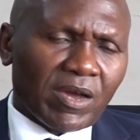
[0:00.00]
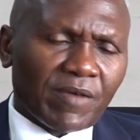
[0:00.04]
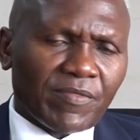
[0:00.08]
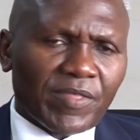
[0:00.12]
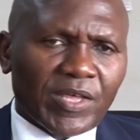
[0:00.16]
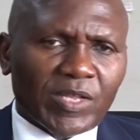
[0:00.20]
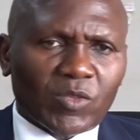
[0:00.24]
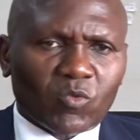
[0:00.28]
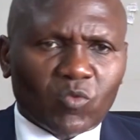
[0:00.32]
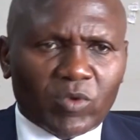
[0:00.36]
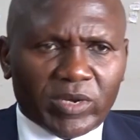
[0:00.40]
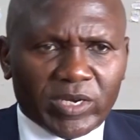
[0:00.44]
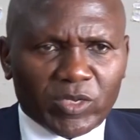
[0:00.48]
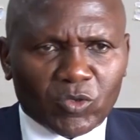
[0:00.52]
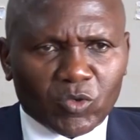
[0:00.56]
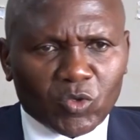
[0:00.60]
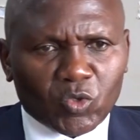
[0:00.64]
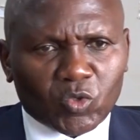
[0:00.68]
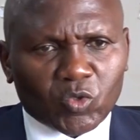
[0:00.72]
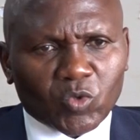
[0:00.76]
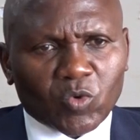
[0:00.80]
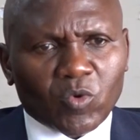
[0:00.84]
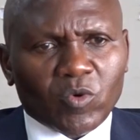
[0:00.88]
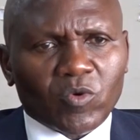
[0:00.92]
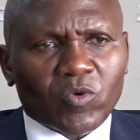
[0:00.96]
That one is
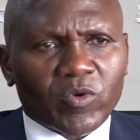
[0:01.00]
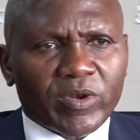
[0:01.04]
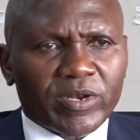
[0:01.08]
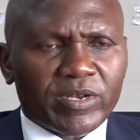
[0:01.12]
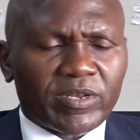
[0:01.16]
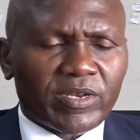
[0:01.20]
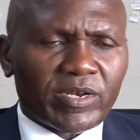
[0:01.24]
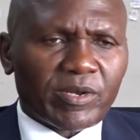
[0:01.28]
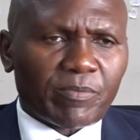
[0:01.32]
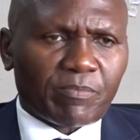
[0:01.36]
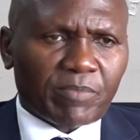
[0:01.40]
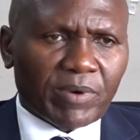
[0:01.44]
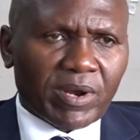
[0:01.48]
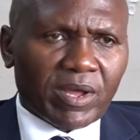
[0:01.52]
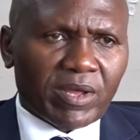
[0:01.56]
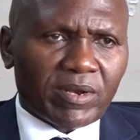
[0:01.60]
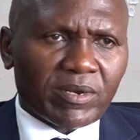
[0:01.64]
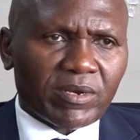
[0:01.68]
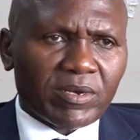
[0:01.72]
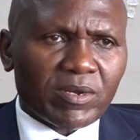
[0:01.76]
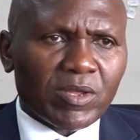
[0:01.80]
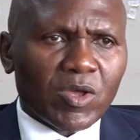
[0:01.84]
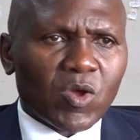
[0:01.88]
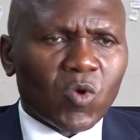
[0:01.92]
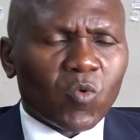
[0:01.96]
also already in
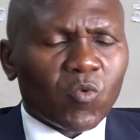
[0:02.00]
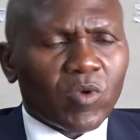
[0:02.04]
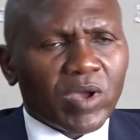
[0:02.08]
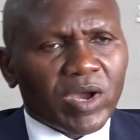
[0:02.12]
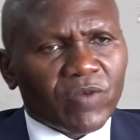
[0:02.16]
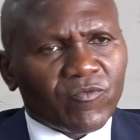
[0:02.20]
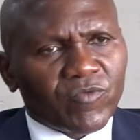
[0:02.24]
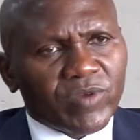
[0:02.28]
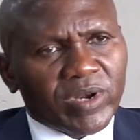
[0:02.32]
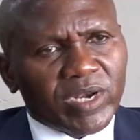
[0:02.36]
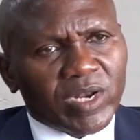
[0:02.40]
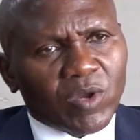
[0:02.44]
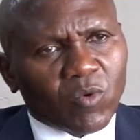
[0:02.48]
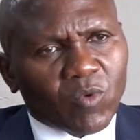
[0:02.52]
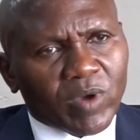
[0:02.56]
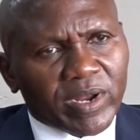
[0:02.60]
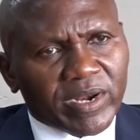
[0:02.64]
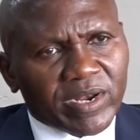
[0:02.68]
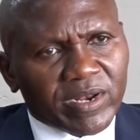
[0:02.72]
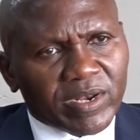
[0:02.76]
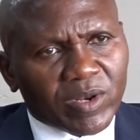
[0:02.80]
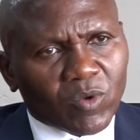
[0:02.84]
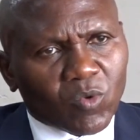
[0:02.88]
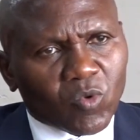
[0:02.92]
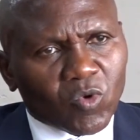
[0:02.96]
plan. We have already
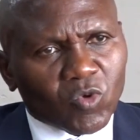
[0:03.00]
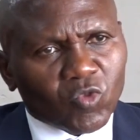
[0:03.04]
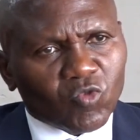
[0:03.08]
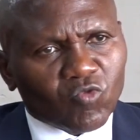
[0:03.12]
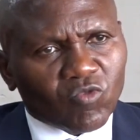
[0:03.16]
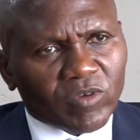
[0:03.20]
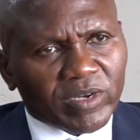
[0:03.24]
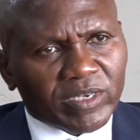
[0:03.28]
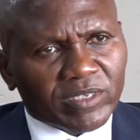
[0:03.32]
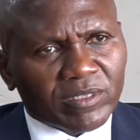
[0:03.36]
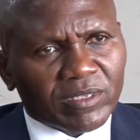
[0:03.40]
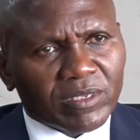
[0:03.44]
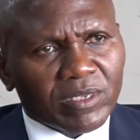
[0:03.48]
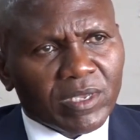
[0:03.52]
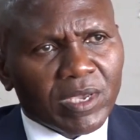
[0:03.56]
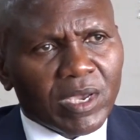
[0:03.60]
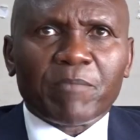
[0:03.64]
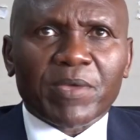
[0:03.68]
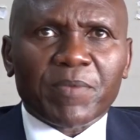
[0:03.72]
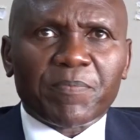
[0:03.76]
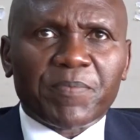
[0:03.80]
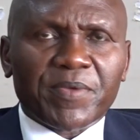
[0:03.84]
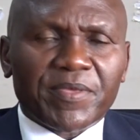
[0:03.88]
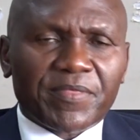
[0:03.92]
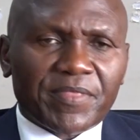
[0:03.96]
awarded a contract.
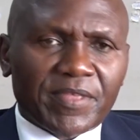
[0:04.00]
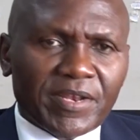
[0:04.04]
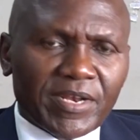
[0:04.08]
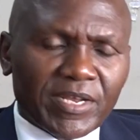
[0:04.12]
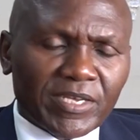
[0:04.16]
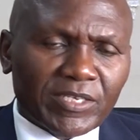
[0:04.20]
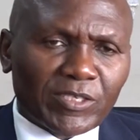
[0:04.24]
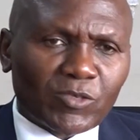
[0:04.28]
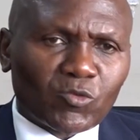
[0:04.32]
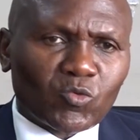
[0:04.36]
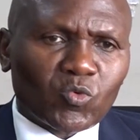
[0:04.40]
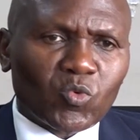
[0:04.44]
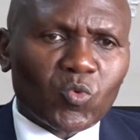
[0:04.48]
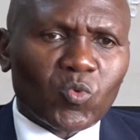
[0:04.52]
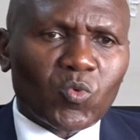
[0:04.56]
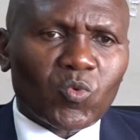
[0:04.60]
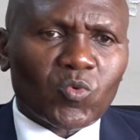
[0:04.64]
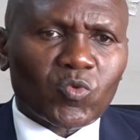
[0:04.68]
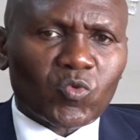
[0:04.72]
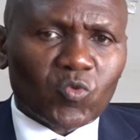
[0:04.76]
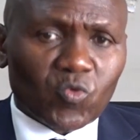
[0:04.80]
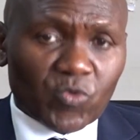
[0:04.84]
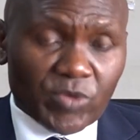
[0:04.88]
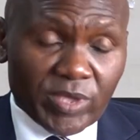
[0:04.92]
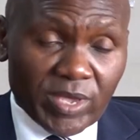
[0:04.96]
Maybe in the next two,
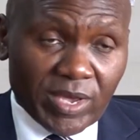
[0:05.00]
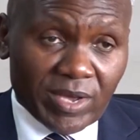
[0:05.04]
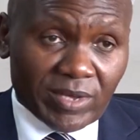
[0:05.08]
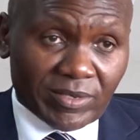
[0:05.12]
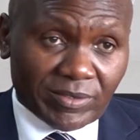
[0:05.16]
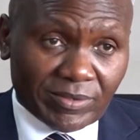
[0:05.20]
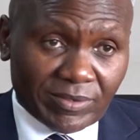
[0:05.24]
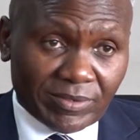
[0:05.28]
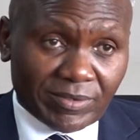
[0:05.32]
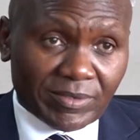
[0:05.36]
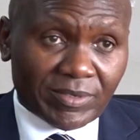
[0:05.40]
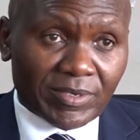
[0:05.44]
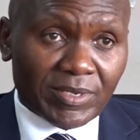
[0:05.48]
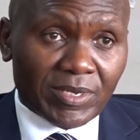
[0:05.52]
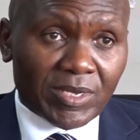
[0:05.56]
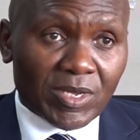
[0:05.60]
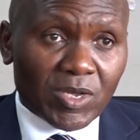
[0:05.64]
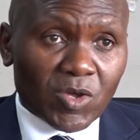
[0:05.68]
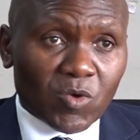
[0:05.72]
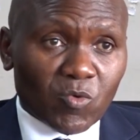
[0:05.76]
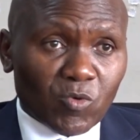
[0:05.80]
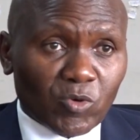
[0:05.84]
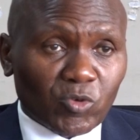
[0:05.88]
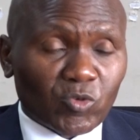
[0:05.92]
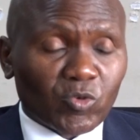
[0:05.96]
two years,
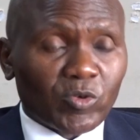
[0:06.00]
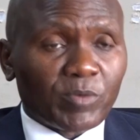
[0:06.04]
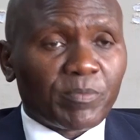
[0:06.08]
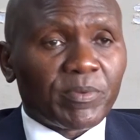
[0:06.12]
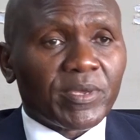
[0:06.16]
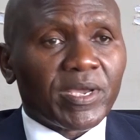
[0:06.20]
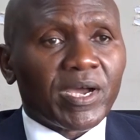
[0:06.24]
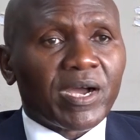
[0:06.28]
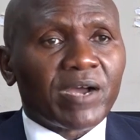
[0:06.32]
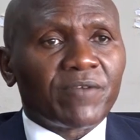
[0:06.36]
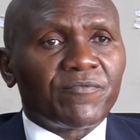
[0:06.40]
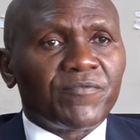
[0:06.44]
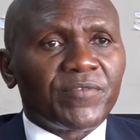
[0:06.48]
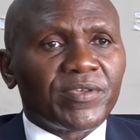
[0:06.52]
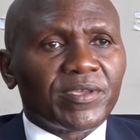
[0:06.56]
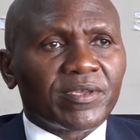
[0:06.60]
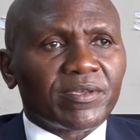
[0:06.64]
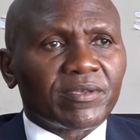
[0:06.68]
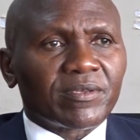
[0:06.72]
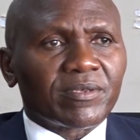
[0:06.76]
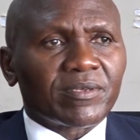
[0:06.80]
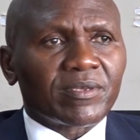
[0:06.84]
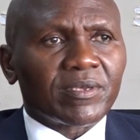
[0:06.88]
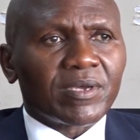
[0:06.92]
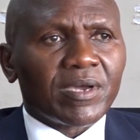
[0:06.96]
we should be
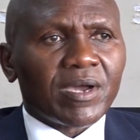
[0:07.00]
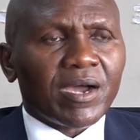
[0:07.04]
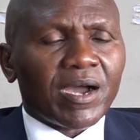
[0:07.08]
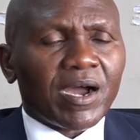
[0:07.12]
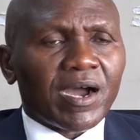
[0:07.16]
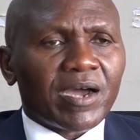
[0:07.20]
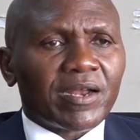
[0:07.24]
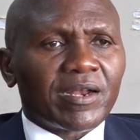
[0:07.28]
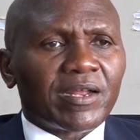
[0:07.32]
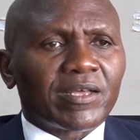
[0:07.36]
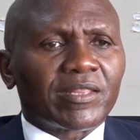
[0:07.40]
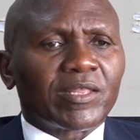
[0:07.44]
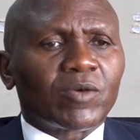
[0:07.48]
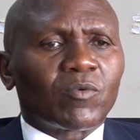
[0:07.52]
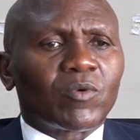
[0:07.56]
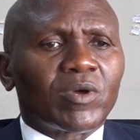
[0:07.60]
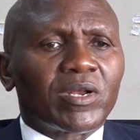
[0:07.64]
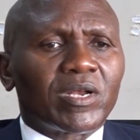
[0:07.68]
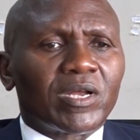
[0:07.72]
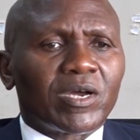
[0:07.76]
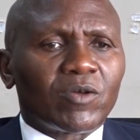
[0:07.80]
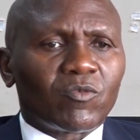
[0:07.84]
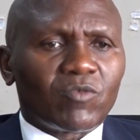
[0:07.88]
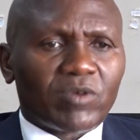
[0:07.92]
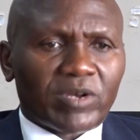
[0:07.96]
having another
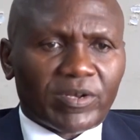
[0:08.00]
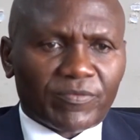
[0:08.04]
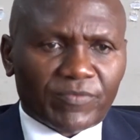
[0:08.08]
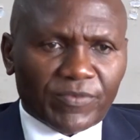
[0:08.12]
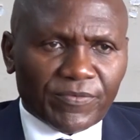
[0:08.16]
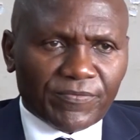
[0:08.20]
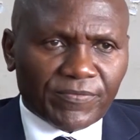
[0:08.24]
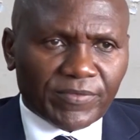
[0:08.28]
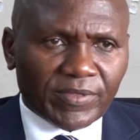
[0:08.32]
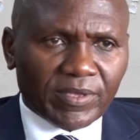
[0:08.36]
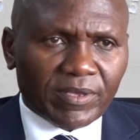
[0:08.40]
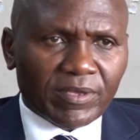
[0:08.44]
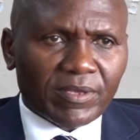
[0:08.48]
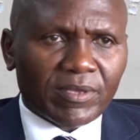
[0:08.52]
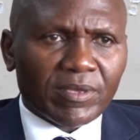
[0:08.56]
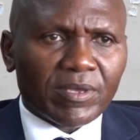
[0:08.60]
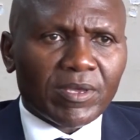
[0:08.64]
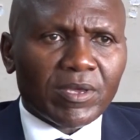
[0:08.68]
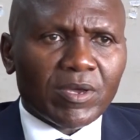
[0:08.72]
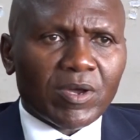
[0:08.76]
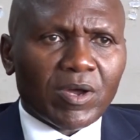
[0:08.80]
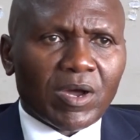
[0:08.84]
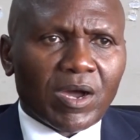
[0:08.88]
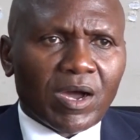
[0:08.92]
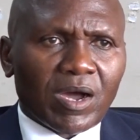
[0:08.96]
150
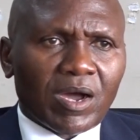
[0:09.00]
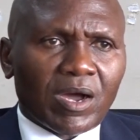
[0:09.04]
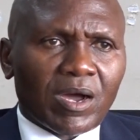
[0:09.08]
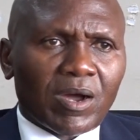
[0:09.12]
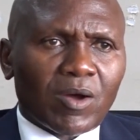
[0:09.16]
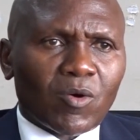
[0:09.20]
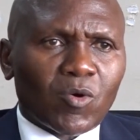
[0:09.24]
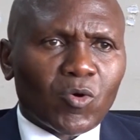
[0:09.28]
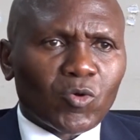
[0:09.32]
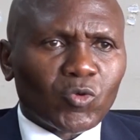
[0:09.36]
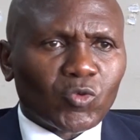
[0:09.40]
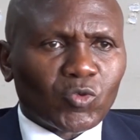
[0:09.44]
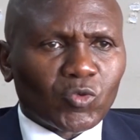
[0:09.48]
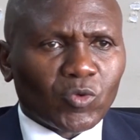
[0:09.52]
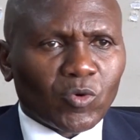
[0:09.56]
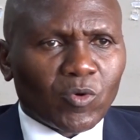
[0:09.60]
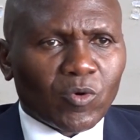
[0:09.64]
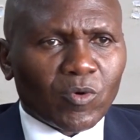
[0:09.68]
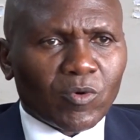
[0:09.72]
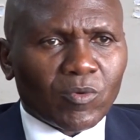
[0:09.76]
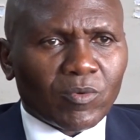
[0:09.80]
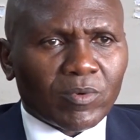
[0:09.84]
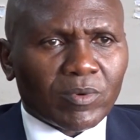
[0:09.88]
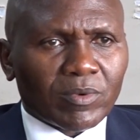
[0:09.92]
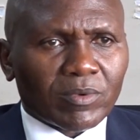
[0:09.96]
uh,
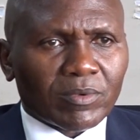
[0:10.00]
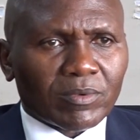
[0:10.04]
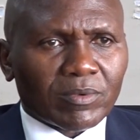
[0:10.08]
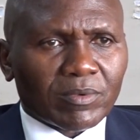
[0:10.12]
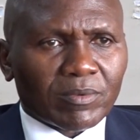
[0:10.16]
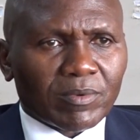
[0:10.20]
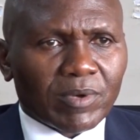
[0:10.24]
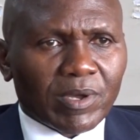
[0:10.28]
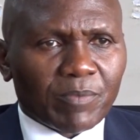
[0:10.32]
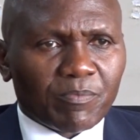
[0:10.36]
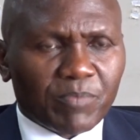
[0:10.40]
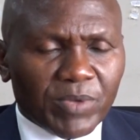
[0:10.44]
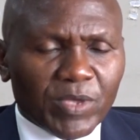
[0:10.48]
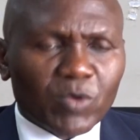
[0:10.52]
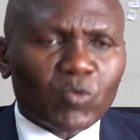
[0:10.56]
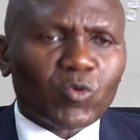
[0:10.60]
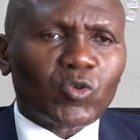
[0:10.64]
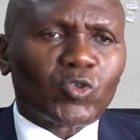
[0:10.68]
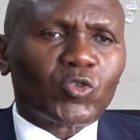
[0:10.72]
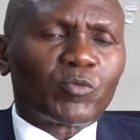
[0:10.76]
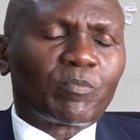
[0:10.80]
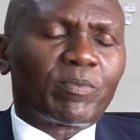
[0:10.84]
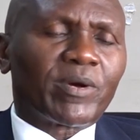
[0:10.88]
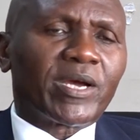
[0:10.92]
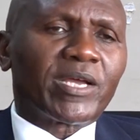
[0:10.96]
also being
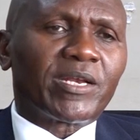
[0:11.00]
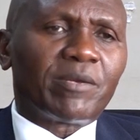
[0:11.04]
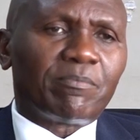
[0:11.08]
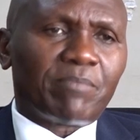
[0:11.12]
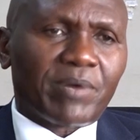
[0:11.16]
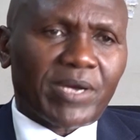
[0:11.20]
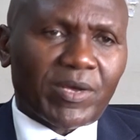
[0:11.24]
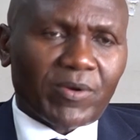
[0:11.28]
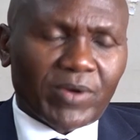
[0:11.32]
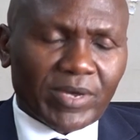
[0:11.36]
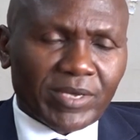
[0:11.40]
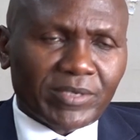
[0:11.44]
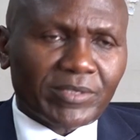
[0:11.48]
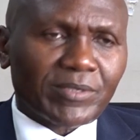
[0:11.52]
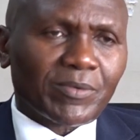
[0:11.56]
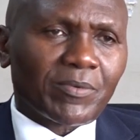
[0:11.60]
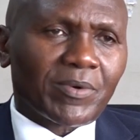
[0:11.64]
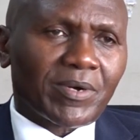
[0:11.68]
occupied by our health